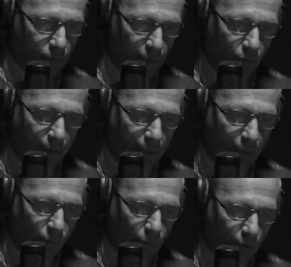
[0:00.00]
we go
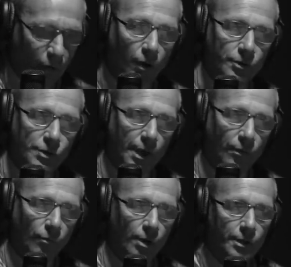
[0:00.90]
down to where
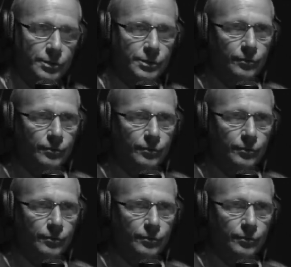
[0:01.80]
Karzai was,